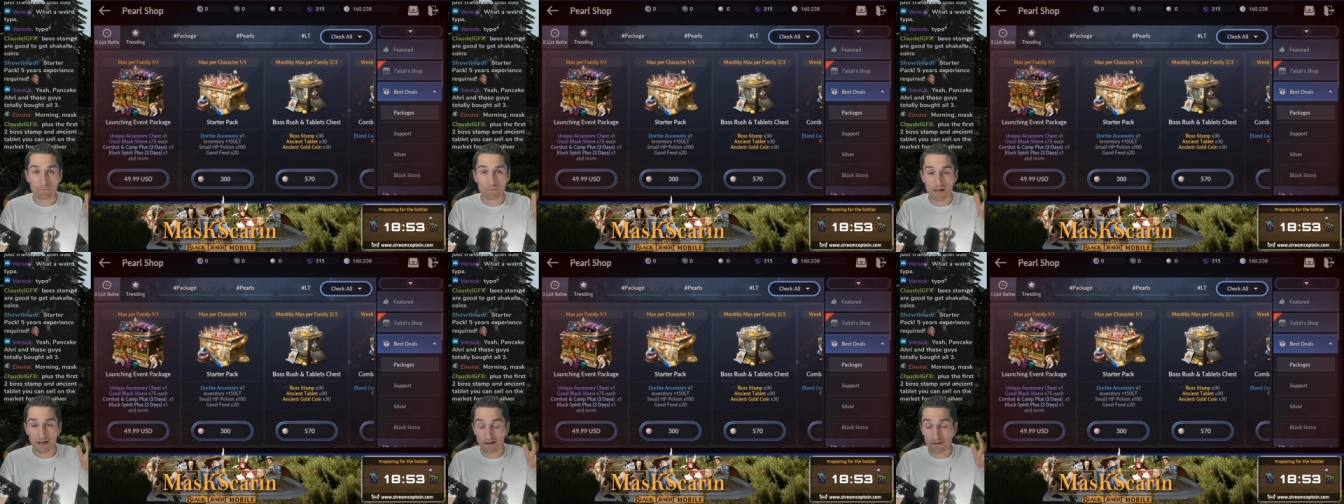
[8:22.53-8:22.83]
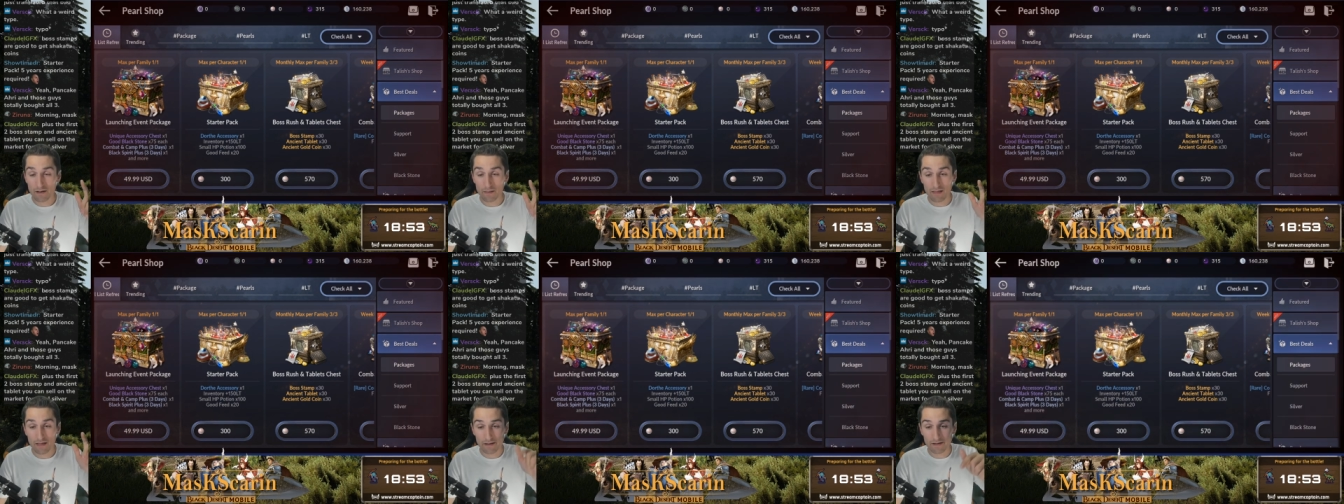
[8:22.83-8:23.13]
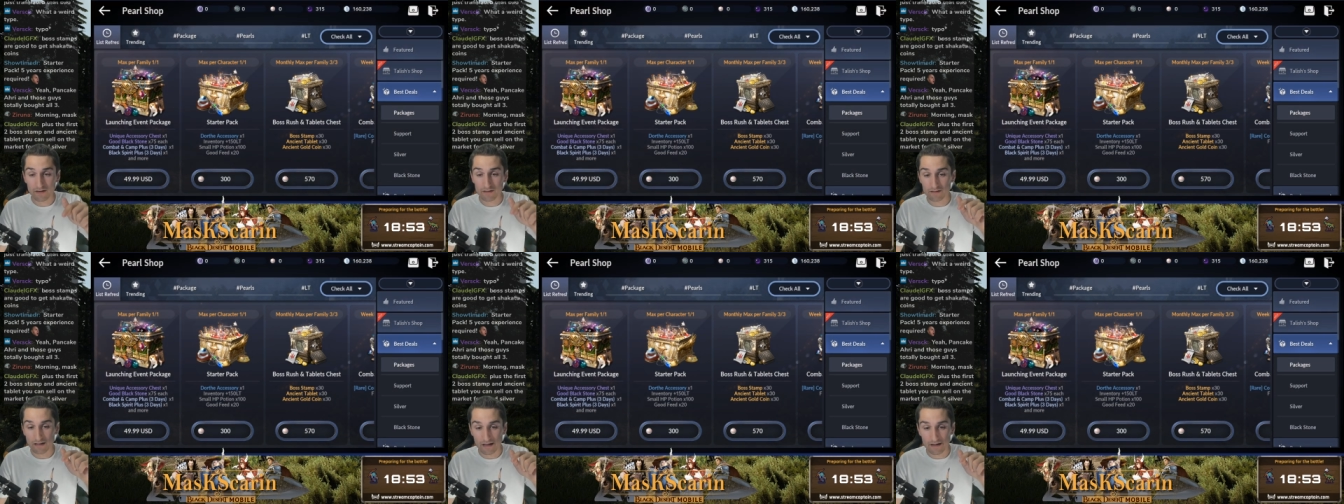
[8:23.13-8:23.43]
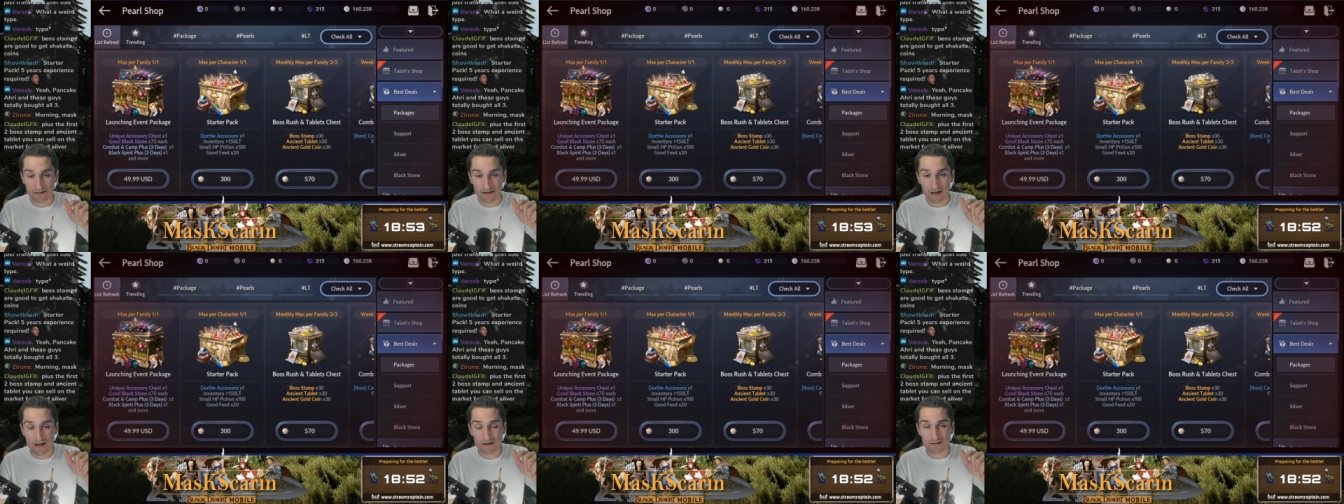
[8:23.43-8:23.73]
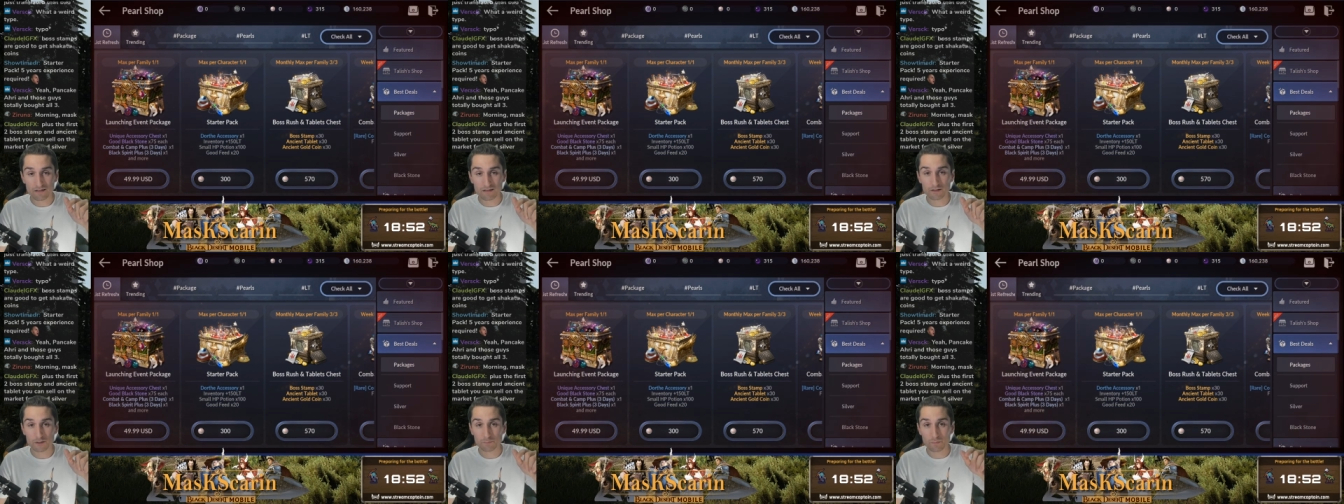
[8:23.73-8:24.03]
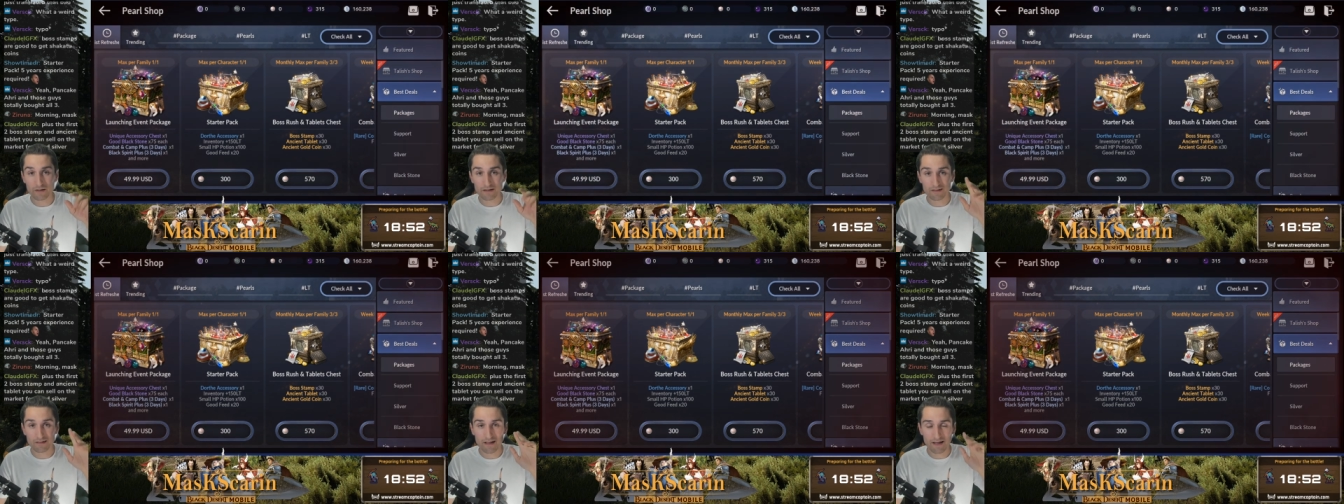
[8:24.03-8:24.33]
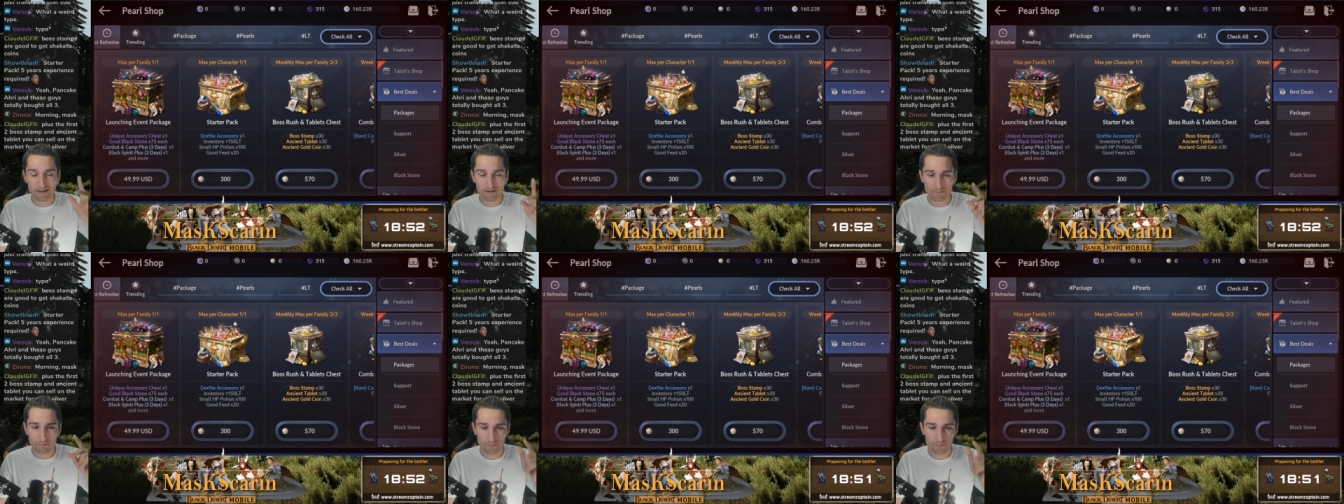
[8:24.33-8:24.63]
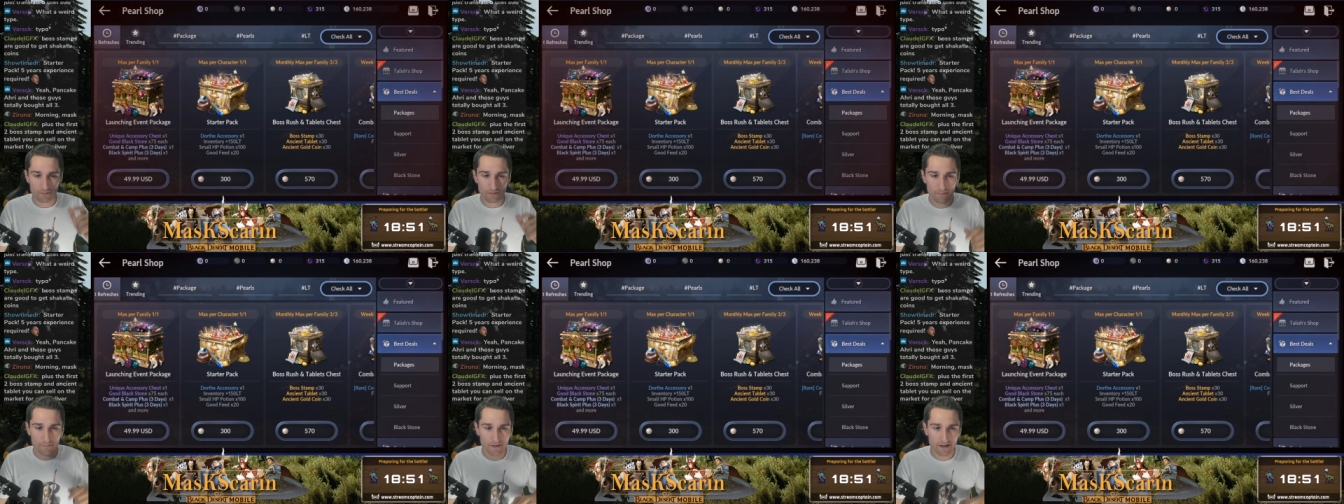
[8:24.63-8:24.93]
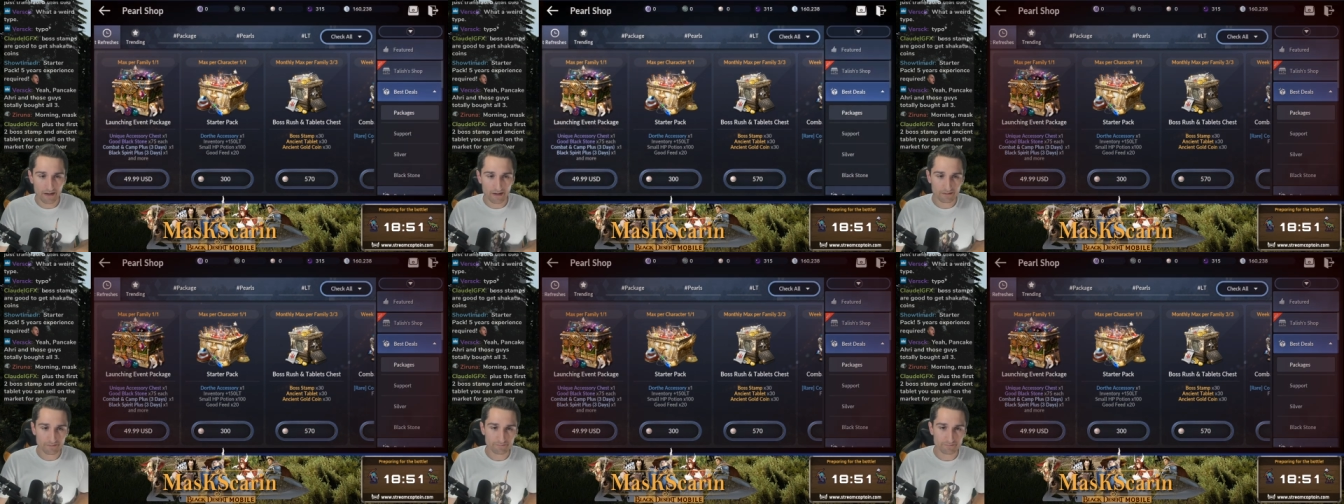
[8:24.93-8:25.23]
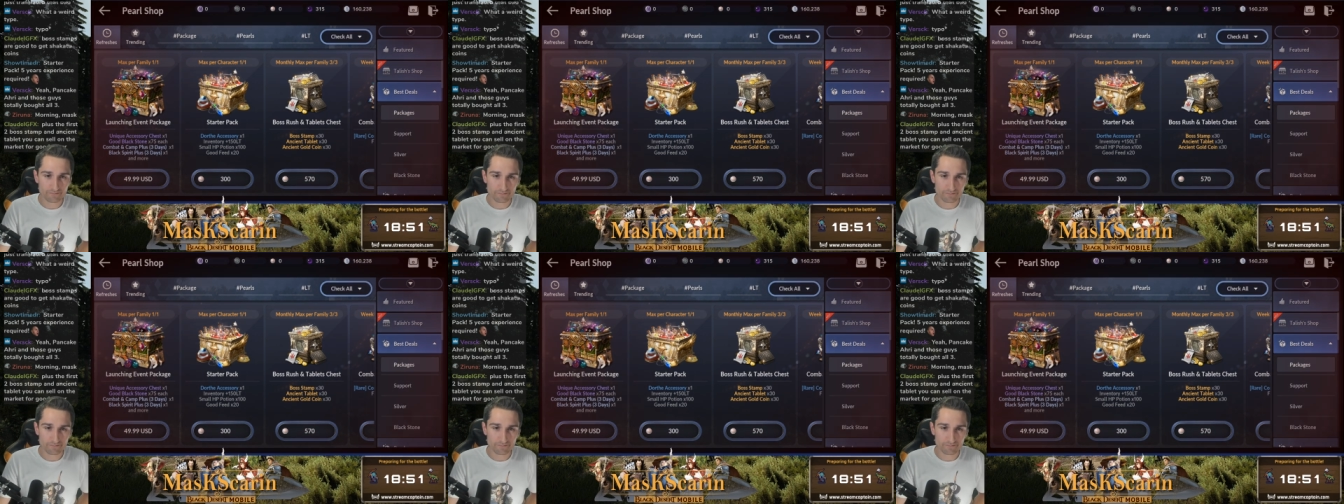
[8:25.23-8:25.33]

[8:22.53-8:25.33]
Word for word: i'm gonna i'm gonna unglitch my client we'll be right back